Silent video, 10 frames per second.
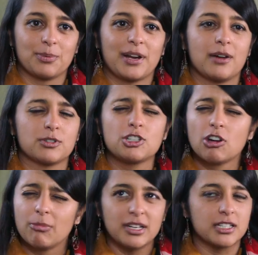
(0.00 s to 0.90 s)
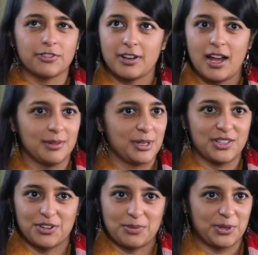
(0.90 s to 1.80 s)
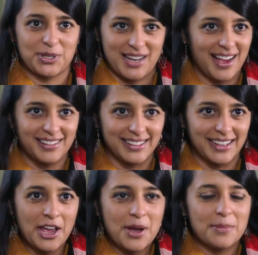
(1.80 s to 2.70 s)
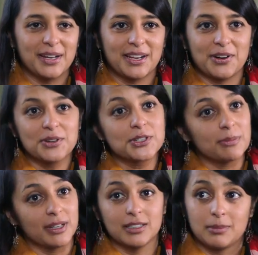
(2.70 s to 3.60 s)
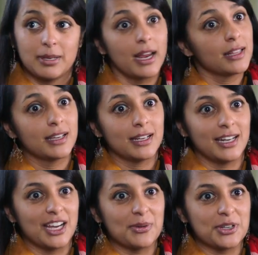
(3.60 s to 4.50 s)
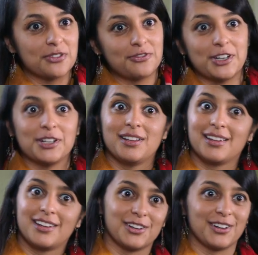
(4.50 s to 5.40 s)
can bring out so many different elements of your personality, but it can also be a little bit alienating when you feel like